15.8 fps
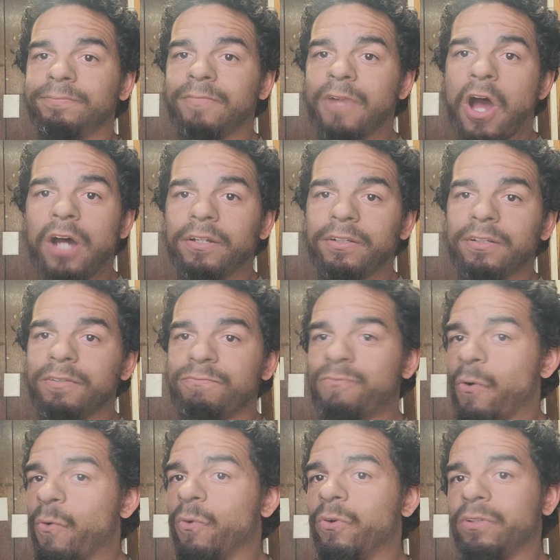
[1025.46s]
Honda,
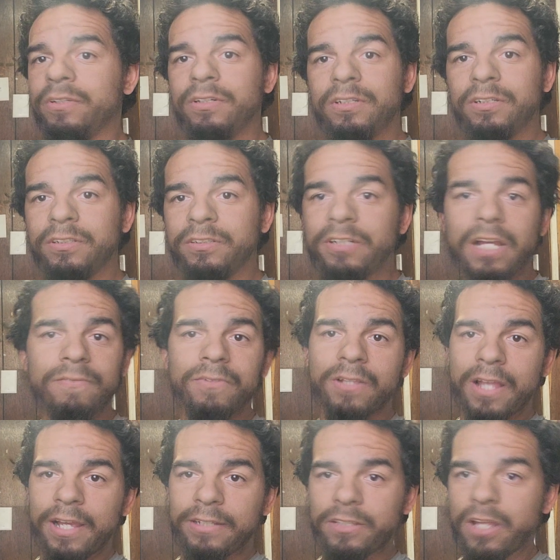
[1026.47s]
Ford,
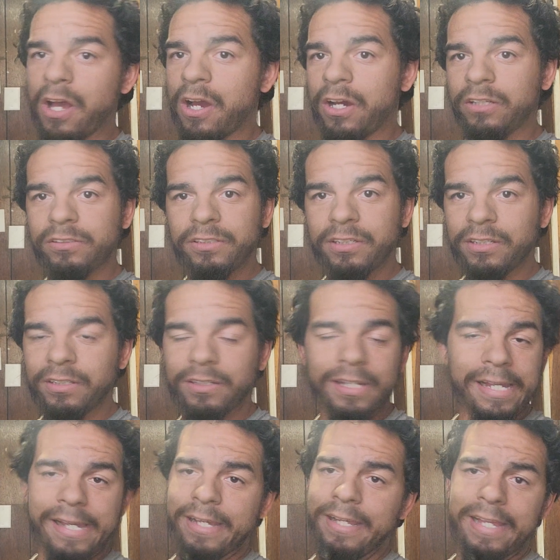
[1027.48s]
Chevrolet, Dodge,
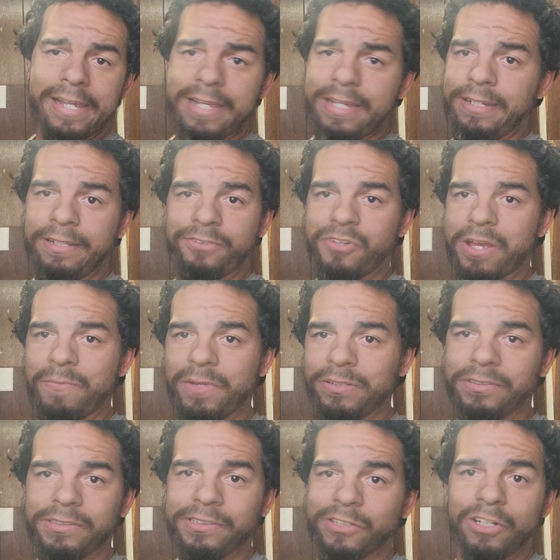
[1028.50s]
any
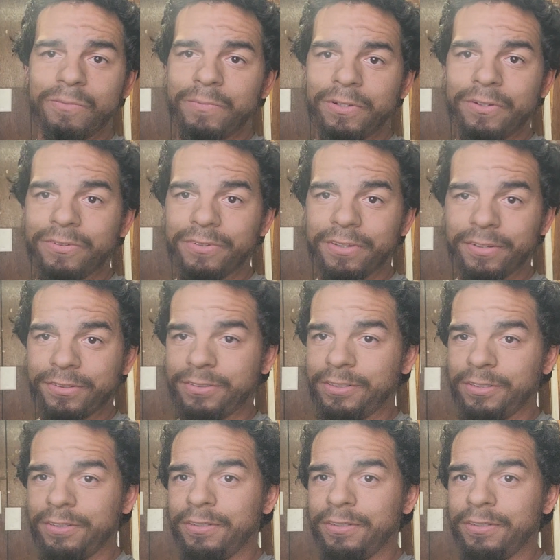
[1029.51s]
transmission is going to be on there.